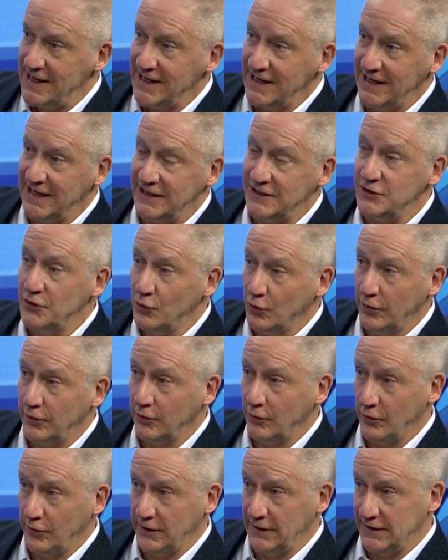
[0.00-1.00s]
in
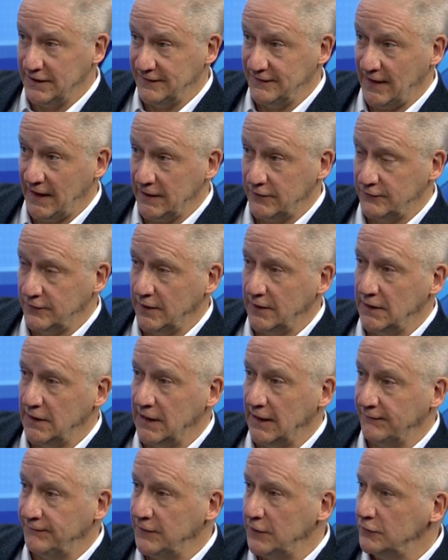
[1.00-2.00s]
your organization,
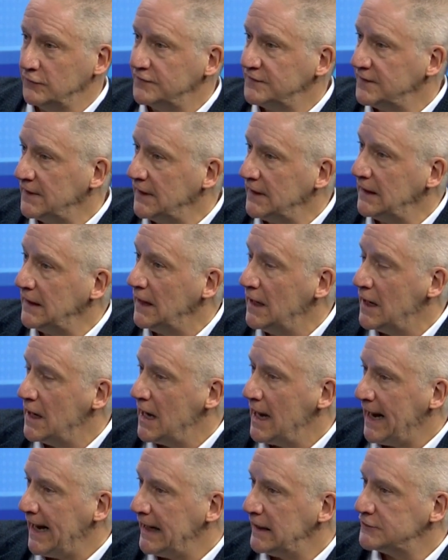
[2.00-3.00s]
if you see
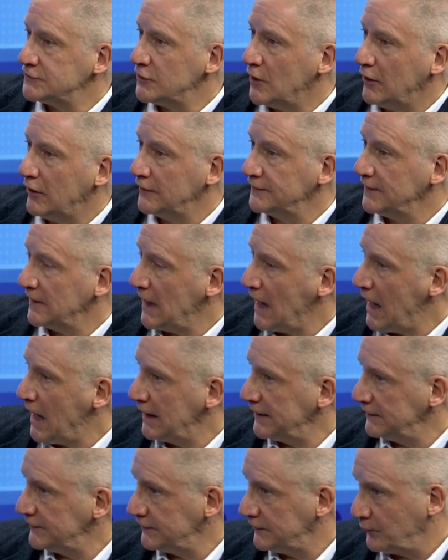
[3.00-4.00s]
HR as an
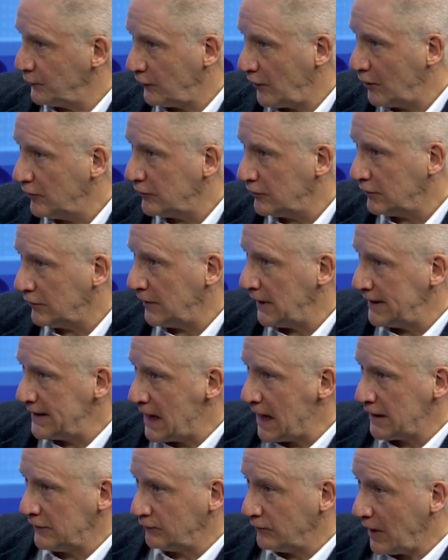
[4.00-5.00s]
honest broker and
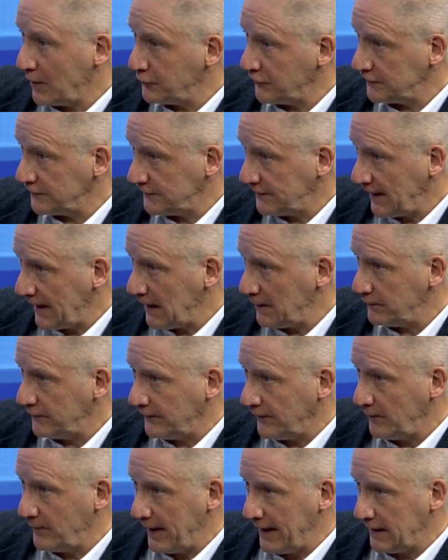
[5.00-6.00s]
not a rubber stamp
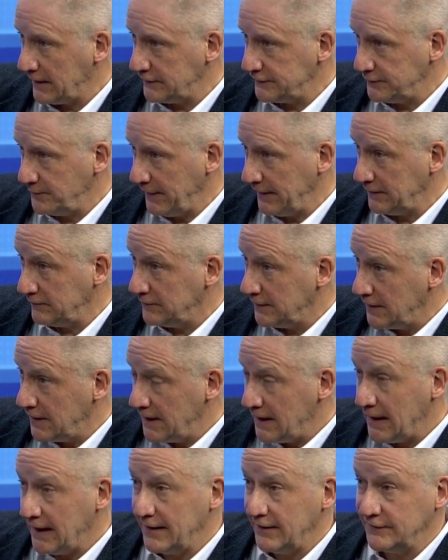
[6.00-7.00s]
for management,
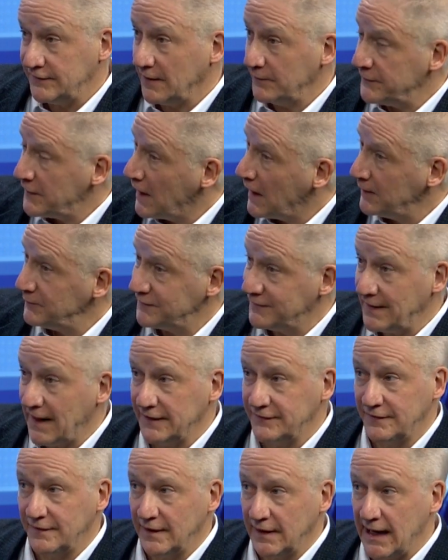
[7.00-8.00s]
and sometimes
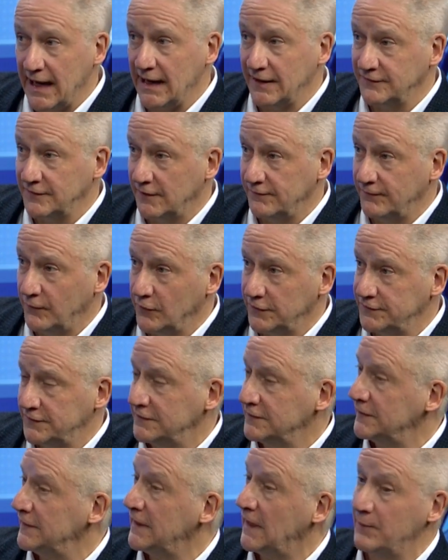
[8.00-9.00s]
that's the case,
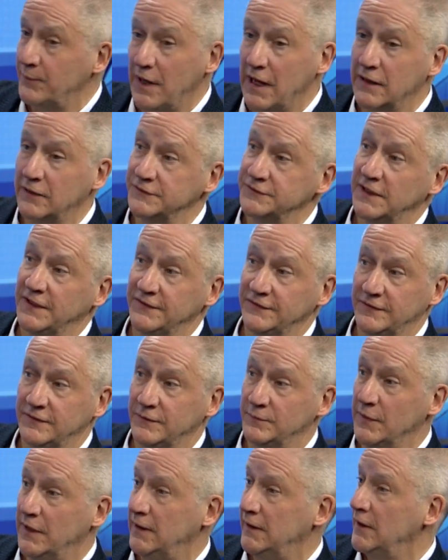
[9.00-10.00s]
unfortunately, I apologize
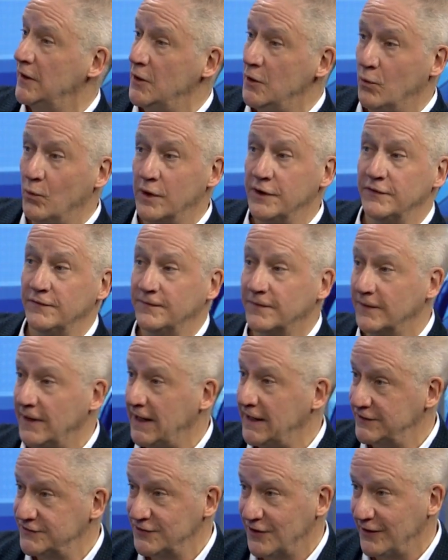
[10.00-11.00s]
to my wonderful
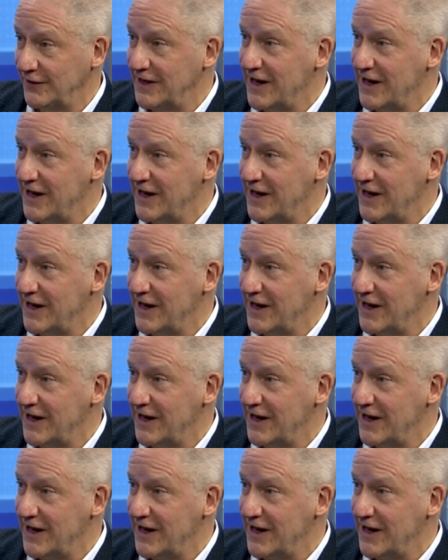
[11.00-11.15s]
HR